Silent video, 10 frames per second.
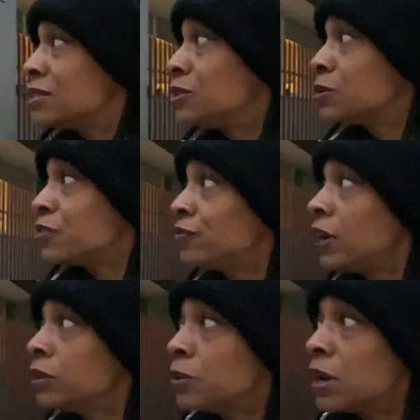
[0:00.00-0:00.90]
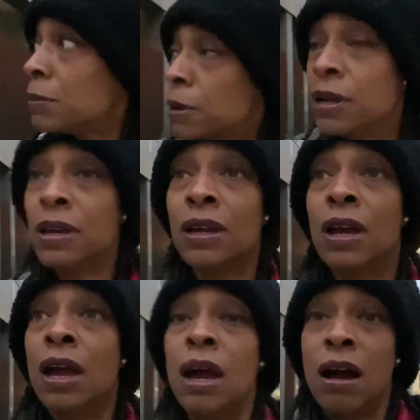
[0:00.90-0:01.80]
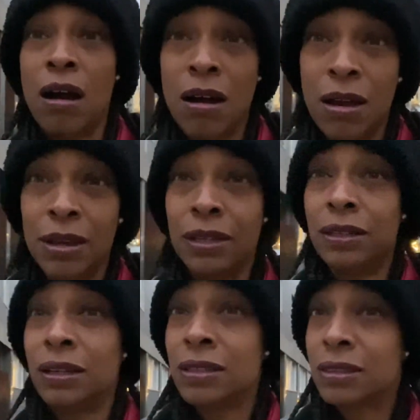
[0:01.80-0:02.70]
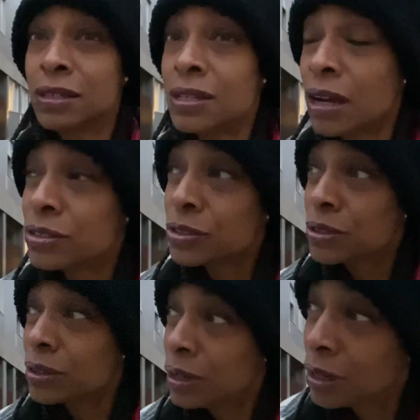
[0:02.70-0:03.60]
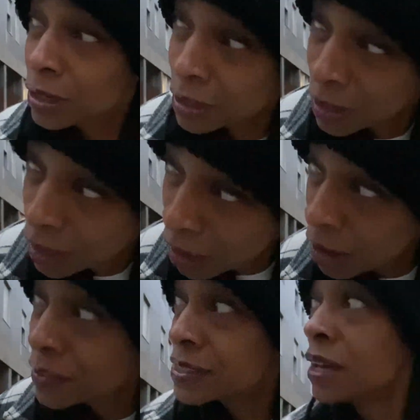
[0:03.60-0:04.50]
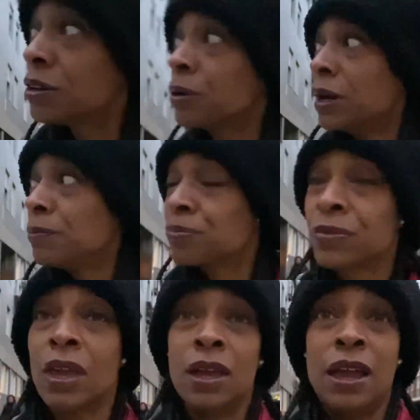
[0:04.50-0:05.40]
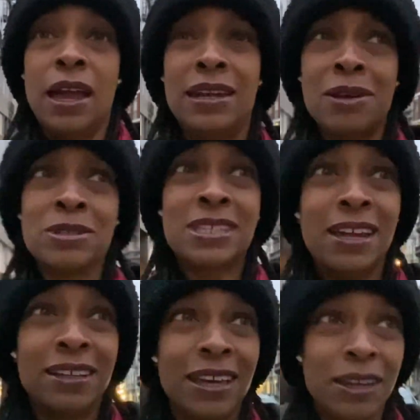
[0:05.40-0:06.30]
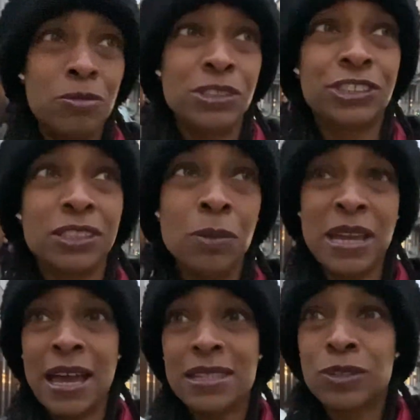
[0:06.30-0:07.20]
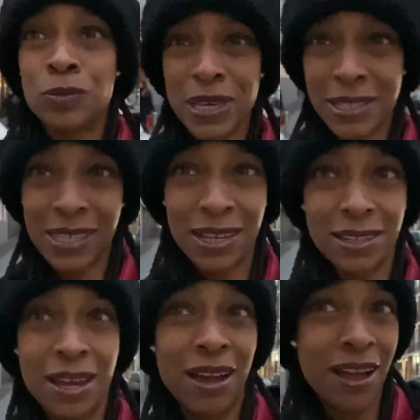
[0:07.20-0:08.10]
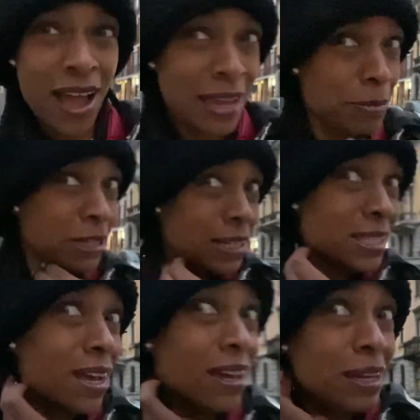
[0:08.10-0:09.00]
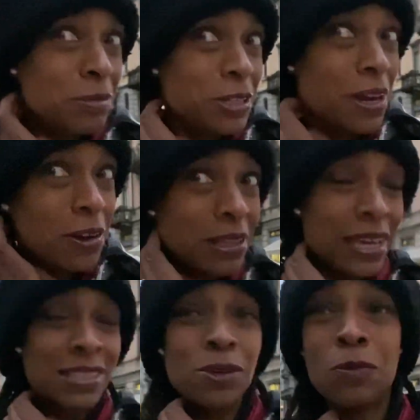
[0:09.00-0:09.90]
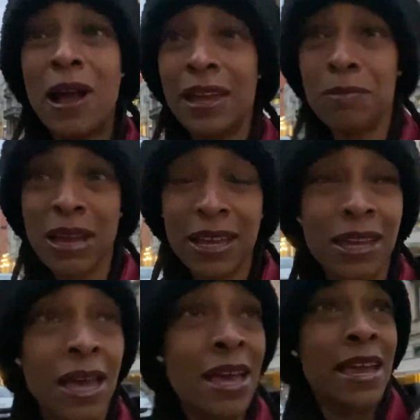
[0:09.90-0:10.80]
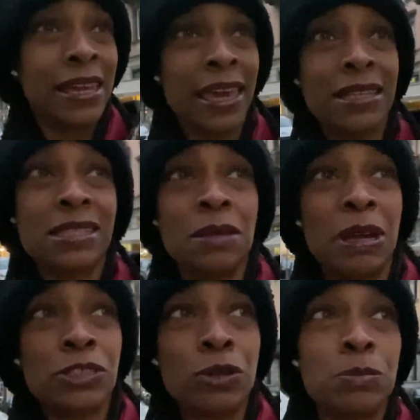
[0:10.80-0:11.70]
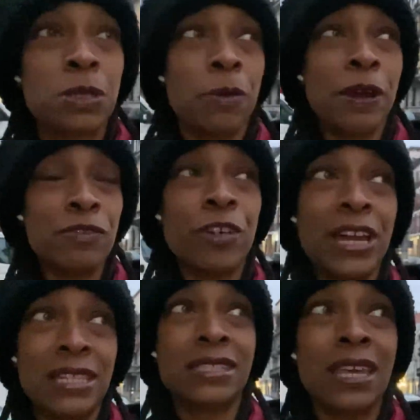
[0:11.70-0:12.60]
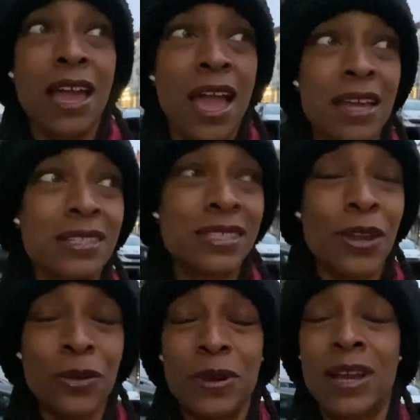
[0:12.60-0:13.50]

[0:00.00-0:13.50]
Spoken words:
a follow-up on the doctor, on the sonogram. And I was kind of like, well, she told me I had 2 weeks and I got plenty of time, you know, like, so why am I canceling my trip to France? And so,